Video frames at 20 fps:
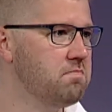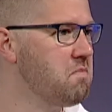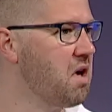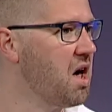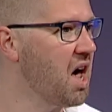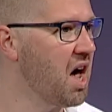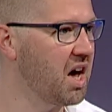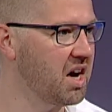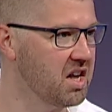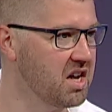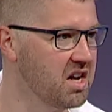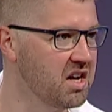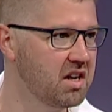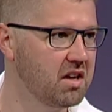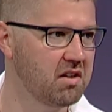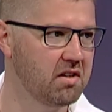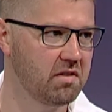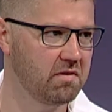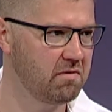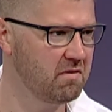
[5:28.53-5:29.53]
the
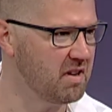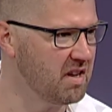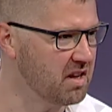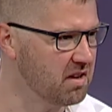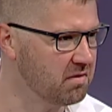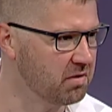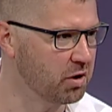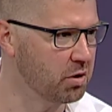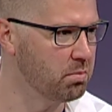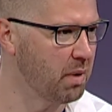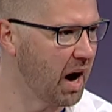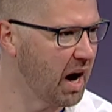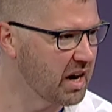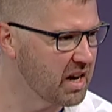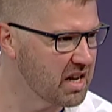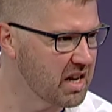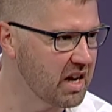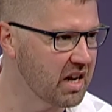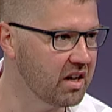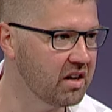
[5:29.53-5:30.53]
headache, fever,
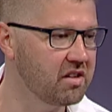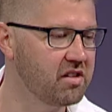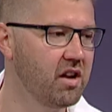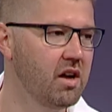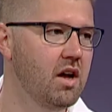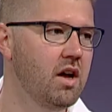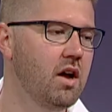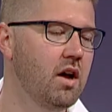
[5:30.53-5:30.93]
body aches,